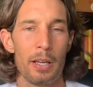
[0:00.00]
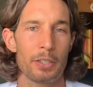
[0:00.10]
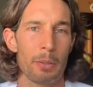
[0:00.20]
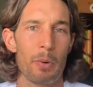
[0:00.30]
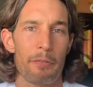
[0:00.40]

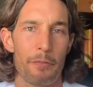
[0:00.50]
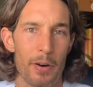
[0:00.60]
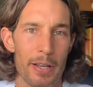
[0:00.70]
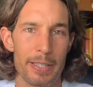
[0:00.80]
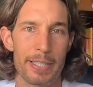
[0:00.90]
somewhat
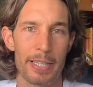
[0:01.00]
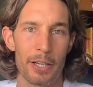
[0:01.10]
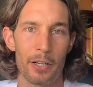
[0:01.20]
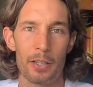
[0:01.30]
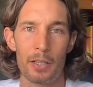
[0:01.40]
front and
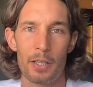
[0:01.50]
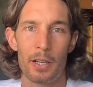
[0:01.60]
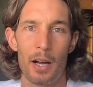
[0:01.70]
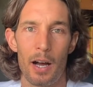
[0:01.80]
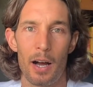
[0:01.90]
center
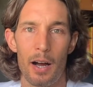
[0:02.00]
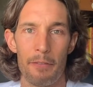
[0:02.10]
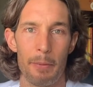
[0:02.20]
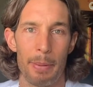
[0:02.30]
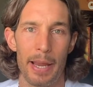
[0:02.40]

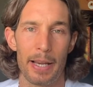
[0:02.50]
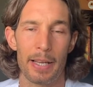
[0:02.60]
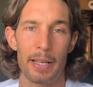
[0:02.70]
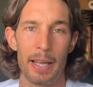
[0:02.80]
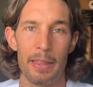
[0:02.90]
of the
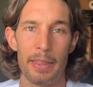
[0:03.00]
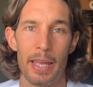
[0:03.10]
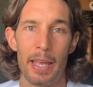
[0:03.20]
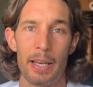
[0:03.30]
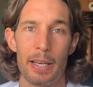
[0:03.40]
painting. And
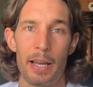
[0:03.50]
then,